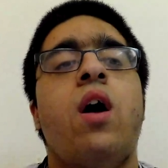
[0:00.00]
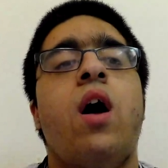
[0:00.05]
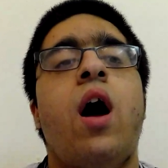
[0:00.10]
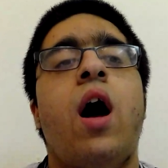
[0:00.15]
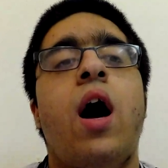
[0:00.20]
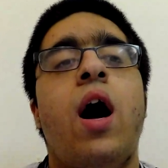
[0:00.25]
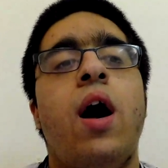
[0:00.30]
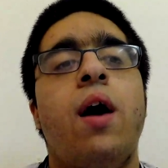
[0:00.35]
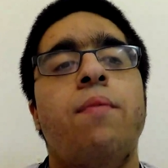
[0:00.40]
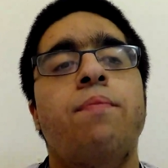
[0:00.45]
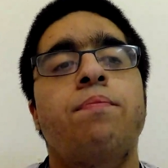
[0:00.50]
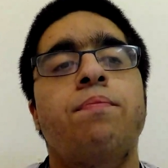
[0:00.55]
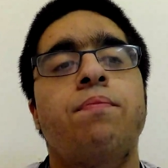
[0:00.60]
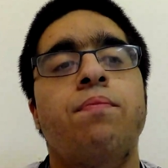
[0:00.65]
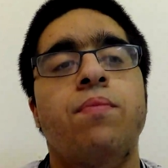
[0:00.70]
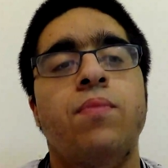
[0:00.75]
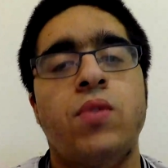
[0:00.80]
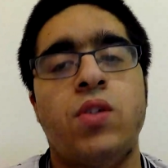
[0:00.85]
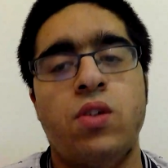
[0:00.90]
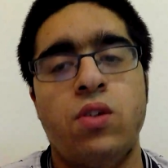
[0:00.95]

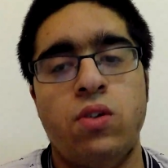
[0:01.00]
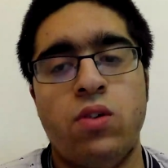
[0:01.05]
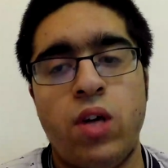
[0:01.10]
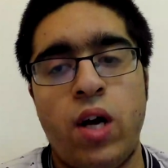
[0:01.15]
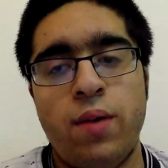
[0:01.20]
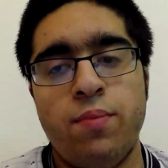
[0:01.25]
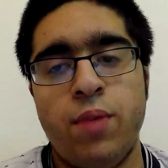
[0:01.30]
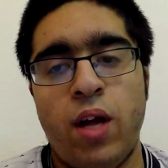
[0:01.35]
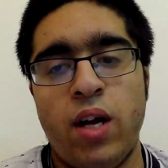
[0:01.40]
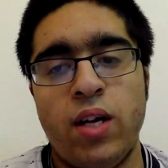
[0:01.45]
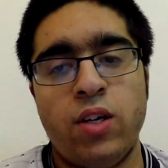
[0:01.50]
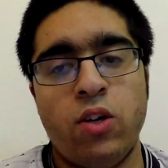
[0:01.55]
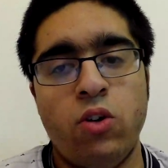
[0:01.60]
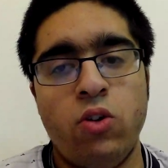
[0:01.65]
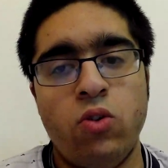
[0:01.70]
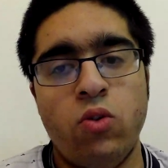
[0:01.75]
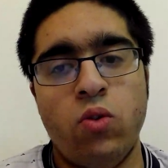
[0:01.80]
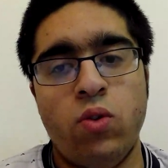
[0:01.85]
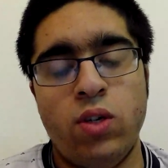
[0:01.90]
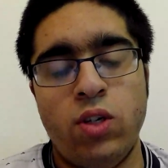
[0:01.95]
So type that in
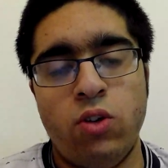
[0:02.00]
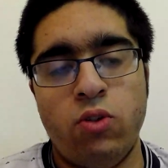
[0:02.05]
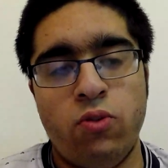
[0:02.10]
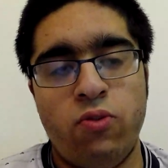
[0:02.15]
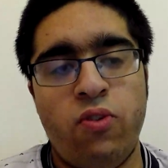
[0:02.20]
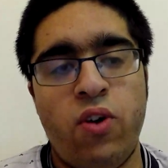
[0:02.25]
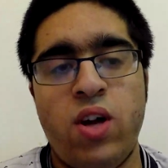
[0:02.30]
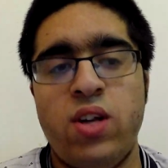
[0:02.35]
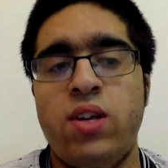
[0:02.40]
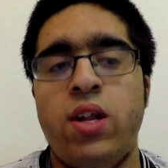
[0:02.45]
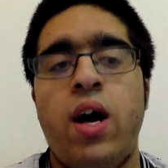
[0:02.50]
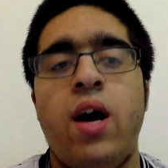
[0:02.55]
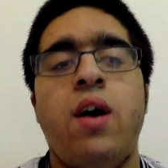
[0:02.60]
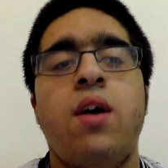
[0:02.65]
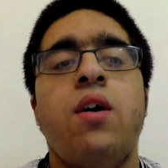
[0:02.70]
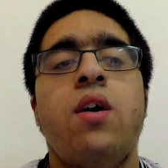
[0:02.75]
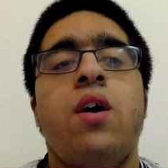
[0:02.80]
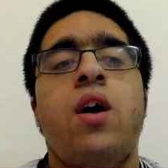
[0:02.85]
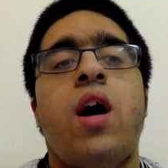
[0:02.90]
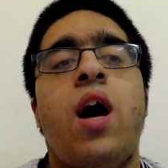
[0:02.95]
Google and you'll find that.